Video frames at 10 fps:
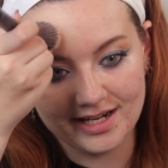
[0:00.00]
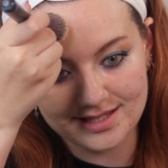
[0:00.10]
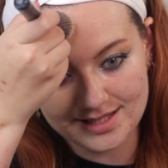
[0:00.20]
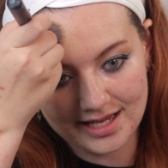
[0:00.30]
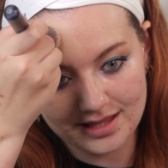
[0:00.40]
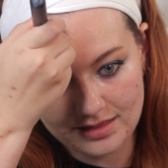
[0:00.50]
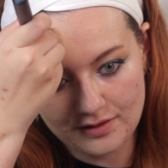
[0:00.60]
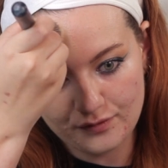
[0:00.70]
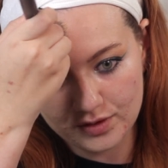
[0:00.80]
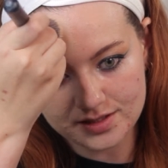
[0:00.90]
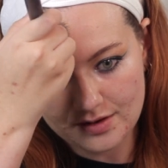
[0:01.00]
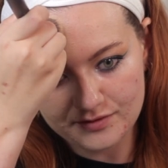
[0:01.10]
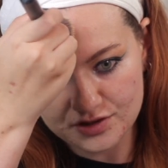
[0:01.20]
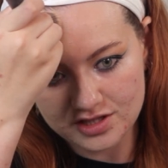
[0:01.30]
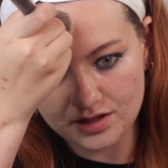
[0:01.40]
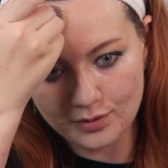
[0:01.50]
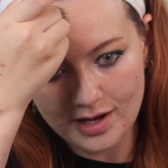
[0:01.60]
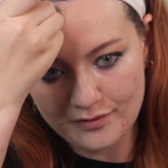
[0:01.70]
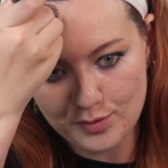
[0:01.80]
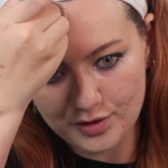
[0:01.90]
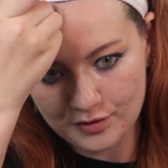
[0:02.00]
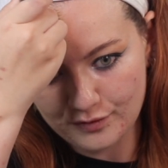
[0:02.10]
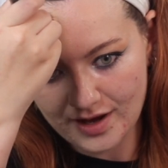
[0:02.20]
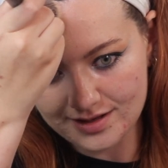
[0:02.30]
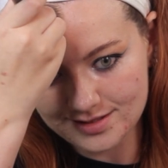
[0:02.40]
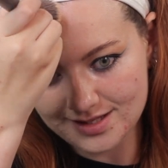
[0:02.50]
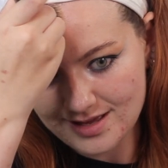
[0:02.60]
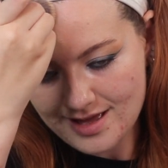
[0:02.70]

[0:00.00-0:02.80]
is like the fullest coverage thing you'll ever put on your face.